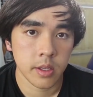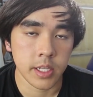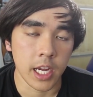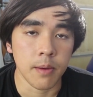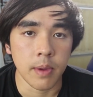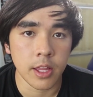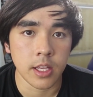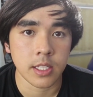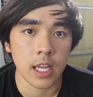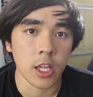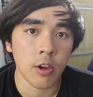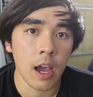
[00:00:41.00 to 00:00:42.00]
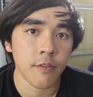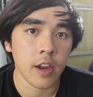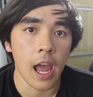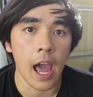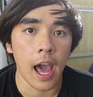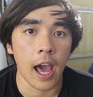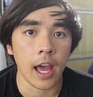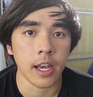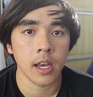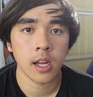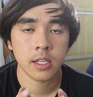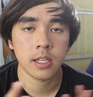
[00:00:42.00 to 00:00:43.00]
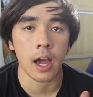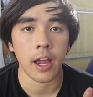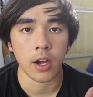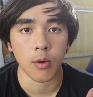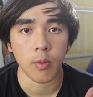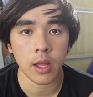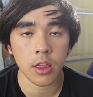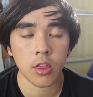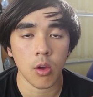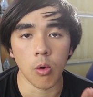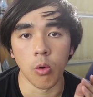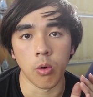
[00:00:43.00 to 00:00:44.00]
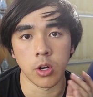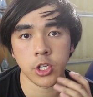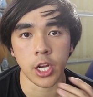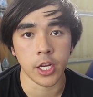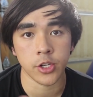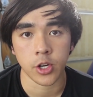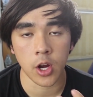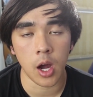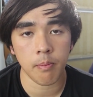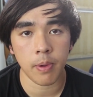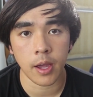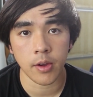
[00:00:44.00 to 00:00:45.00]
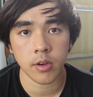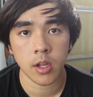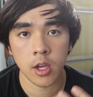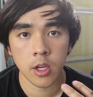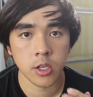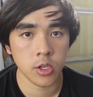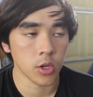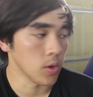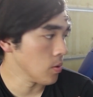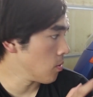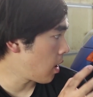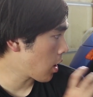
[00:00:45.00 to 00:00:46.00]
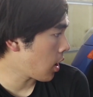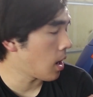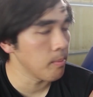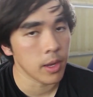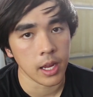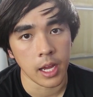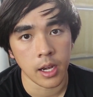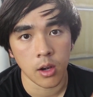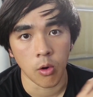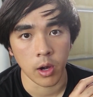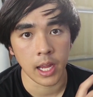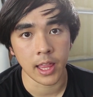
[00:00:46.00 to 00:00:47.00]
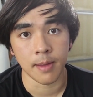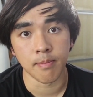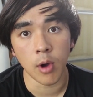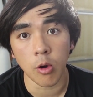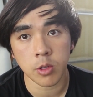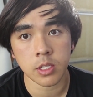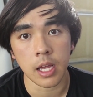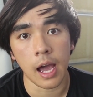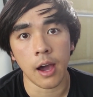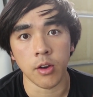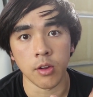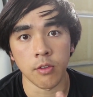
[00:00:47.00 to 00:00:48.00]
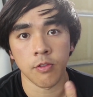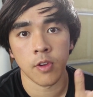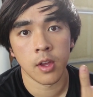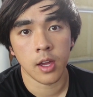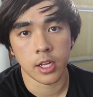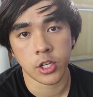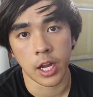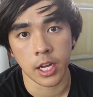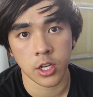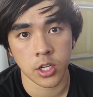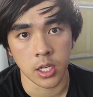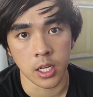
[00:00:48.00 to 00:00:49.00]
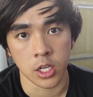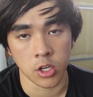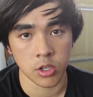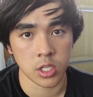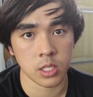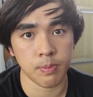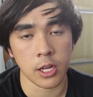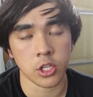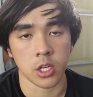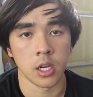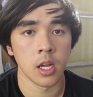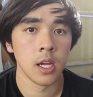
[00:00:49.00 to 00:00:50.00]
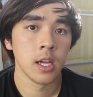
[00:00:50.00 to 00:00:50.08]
The second myth is that you have to add tire width or change your compound to accommodate or get the most out of a change in your suspension.